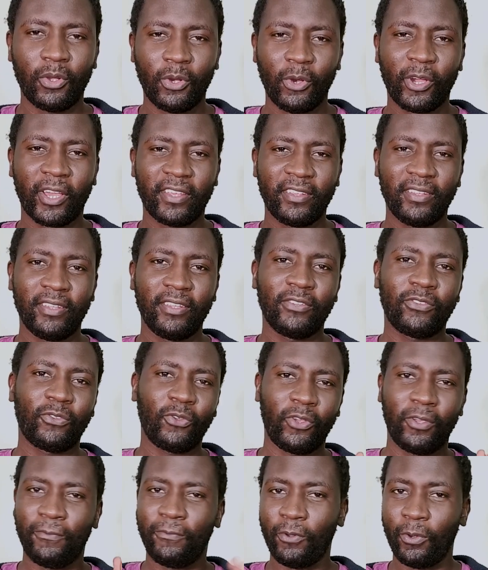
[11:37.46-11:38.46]
Okay, so
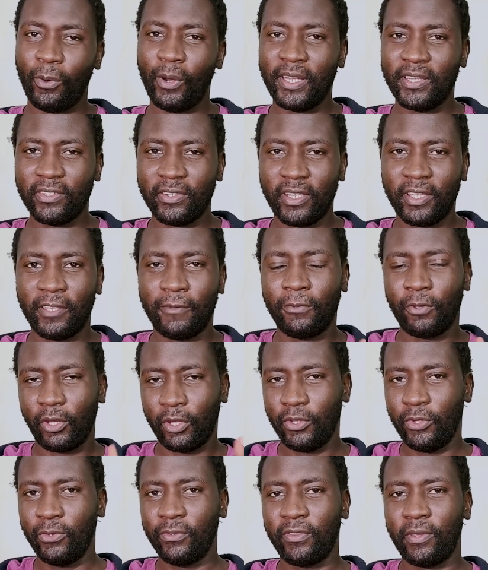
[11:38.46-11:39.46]
if you're wondering if you can
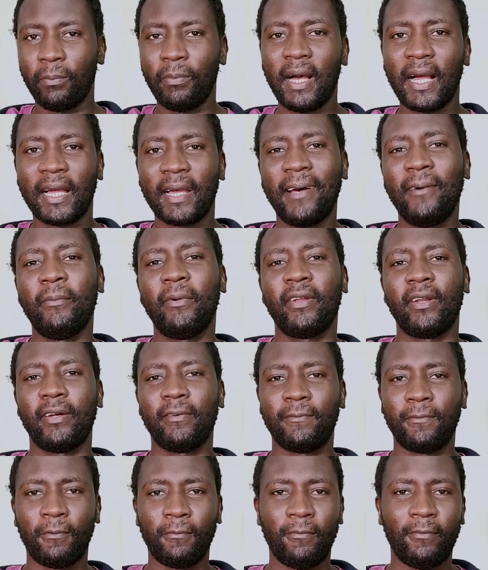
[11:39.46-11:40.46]
use the back camera
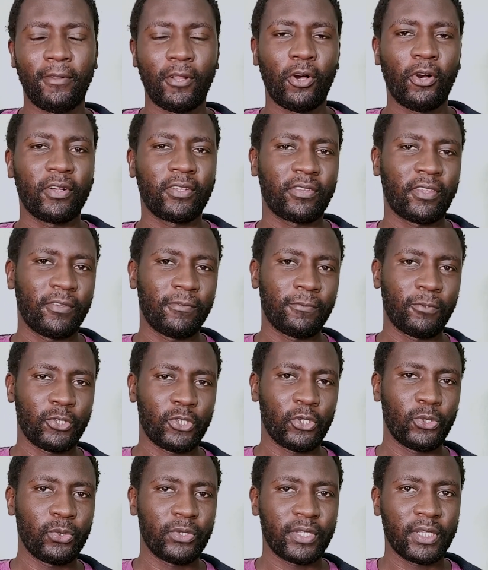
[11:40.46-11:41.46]
for vlogs and for
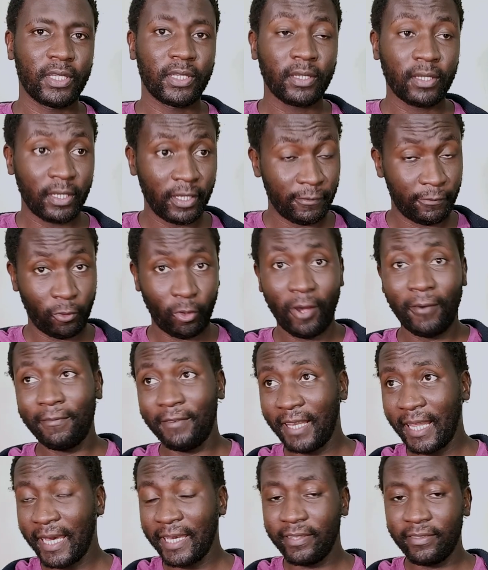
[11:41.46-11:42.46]
shooting, if you have
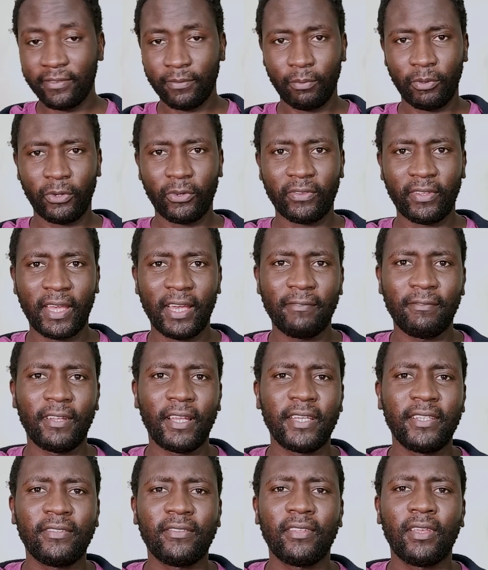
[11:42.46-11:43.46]
lights, because I have
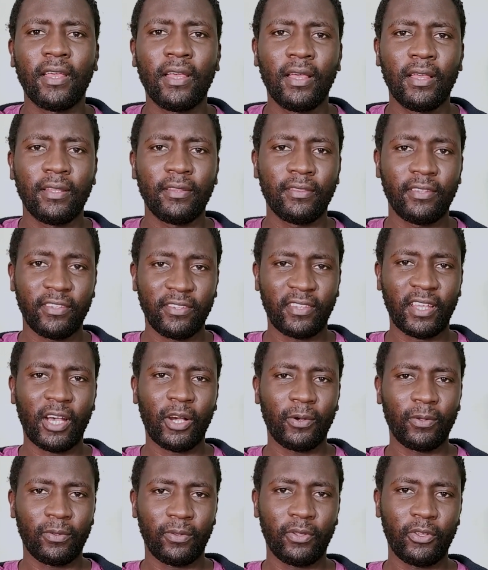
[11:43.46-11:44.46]
lights, this is
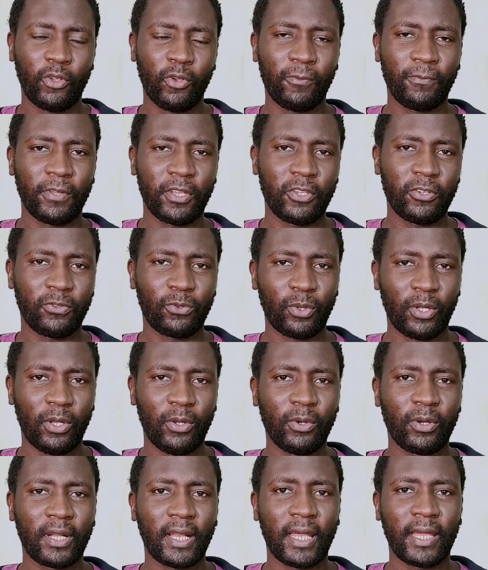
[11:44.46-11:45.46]
how your videos will
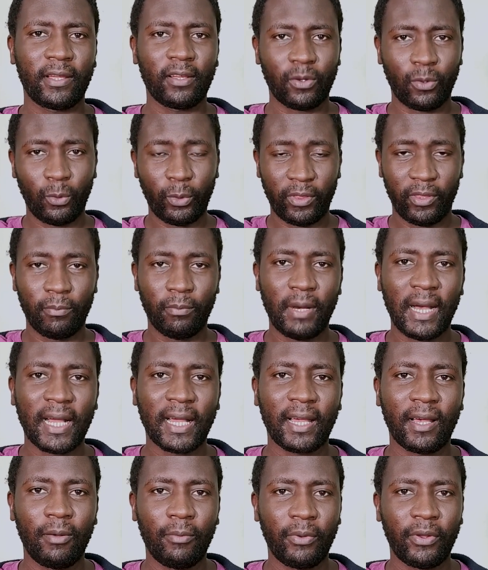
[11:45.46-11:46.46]
look like with a back
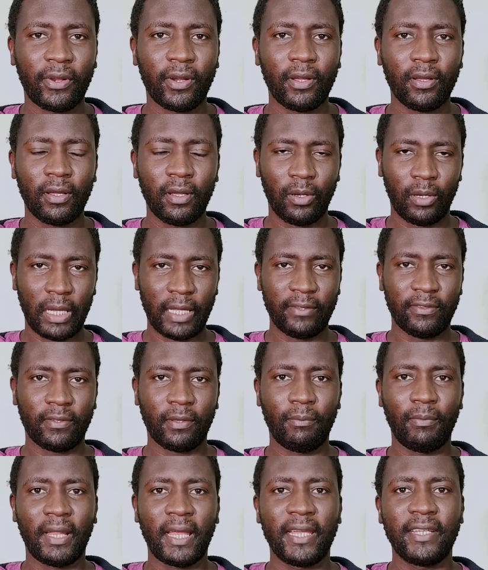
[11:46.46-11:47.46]
camera and some
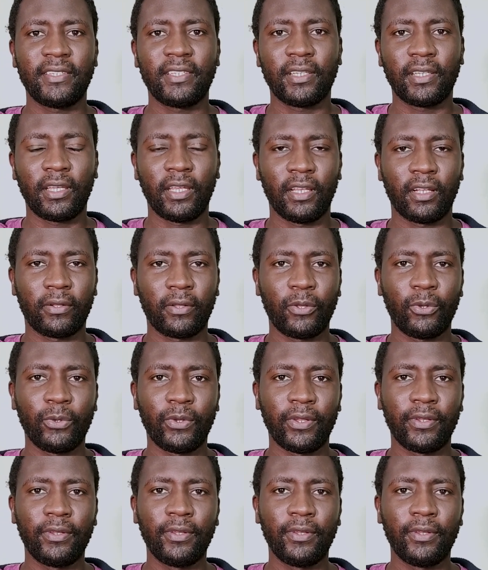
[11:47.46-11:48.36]
lighting included.